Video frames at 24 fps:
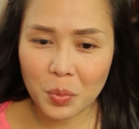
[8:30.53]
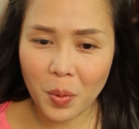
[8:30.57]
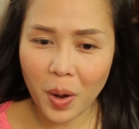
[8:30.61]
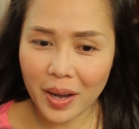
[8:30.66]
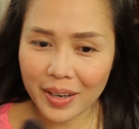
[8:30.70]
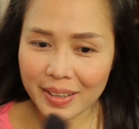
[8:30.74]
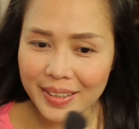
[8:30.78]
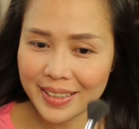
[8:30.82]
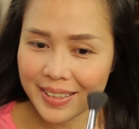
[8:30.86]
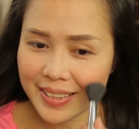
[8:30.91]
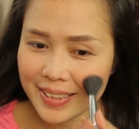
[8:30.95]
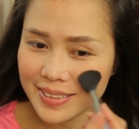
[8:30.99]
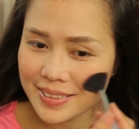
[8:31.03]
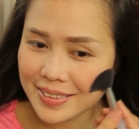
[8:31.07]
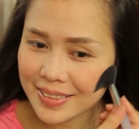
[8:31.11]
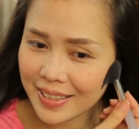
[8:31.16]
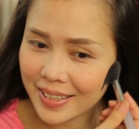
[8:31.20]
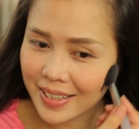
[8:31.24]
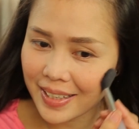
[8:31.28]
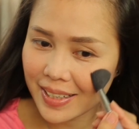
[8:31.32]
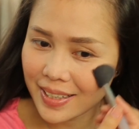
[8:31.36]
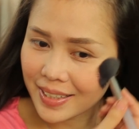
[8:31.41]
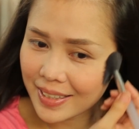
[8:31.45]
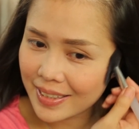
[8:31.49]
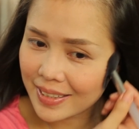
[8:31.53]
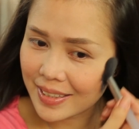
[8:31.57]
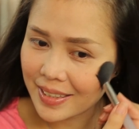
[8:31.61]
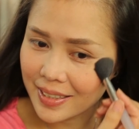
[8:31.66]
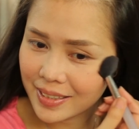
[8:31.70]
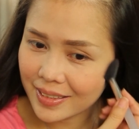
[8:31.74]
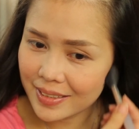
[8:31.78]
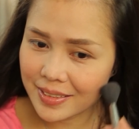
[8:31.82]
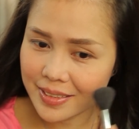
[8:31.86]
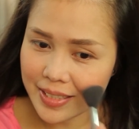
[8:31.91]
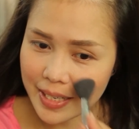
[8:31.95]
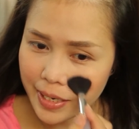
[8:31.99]
Walking
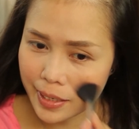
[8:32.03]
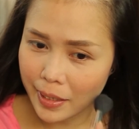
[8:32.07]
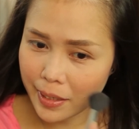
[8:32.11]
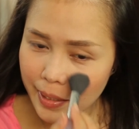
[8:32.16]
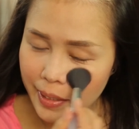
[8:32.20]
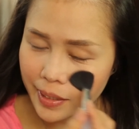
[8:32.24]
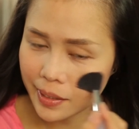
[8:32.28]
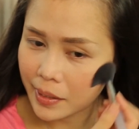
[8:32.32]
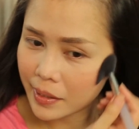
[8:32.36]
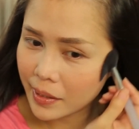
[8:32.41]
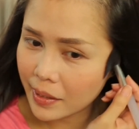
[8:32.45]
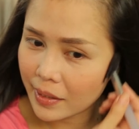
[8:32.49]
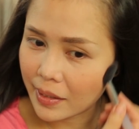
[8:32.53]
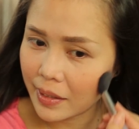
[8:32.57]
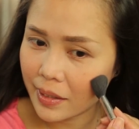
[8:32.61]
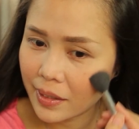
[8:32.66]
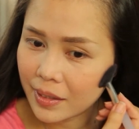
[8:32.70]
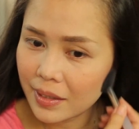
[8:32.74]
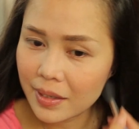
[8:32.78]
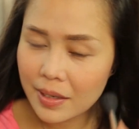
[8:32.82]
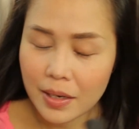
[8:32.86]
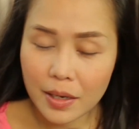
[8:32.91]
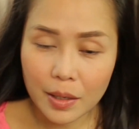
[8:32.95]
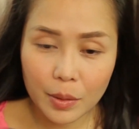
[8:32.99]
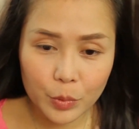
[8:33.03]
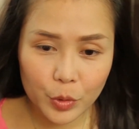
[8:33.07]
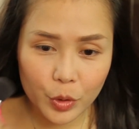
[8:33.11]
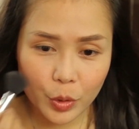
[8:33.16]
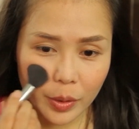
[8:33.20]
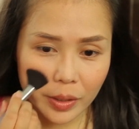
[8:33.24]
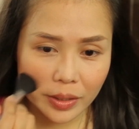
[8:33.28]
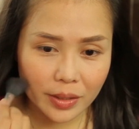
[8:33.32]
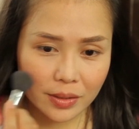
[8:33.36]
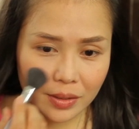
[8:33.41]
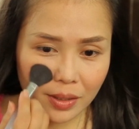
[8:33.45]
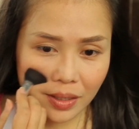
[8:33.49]
Dead day. I'm so
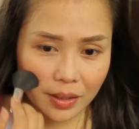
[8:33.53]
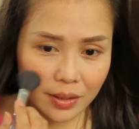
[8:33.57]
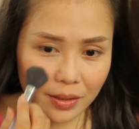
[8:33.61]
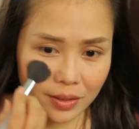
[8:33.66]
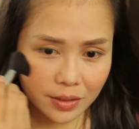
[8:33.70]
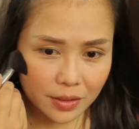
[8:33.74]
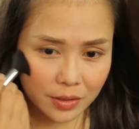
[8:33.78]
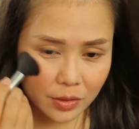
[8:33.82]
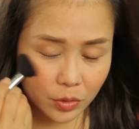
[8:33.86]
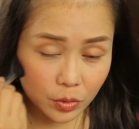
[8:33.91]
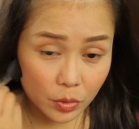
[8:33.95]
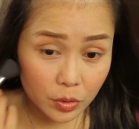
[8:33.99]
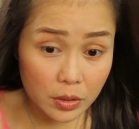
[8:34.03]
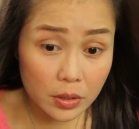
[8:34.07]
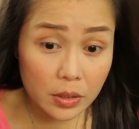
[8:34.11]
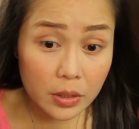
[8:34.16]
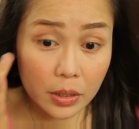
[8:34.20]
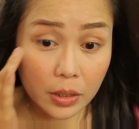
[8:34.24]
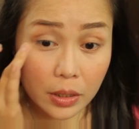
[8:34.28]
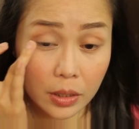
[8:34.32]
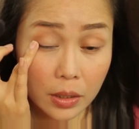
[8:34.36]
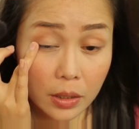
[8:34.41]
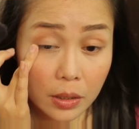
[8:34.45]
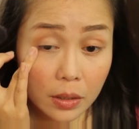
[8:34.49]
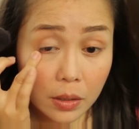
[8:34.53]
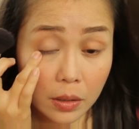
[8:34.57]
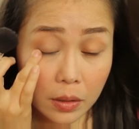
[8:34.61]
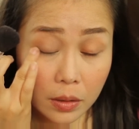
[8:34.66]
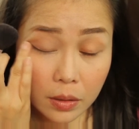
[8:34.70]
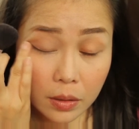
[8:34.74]
excited to see